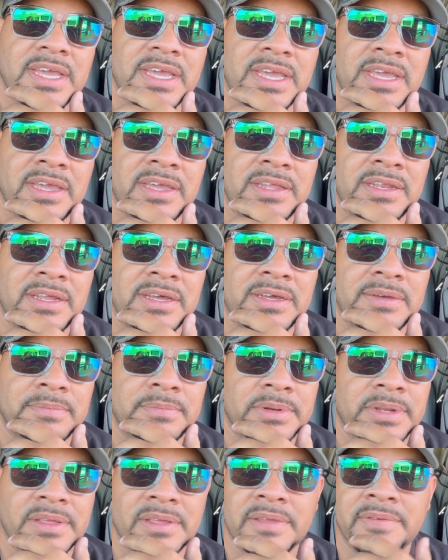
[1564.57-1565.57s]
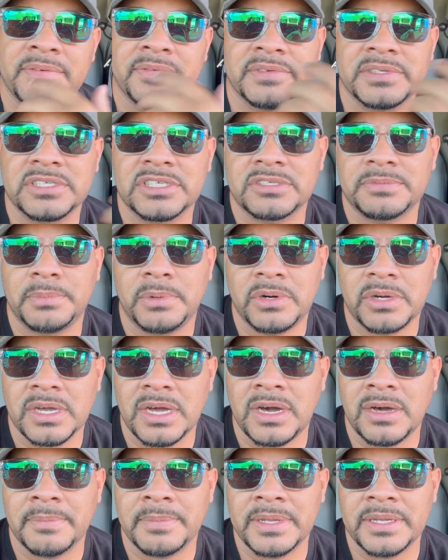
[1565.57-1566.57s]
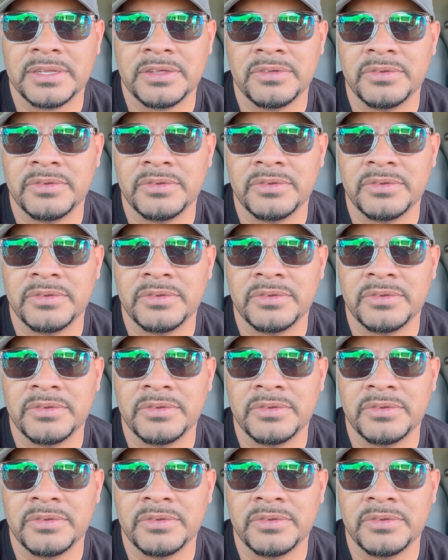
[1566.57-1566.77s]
And believe, even if it's a small comment,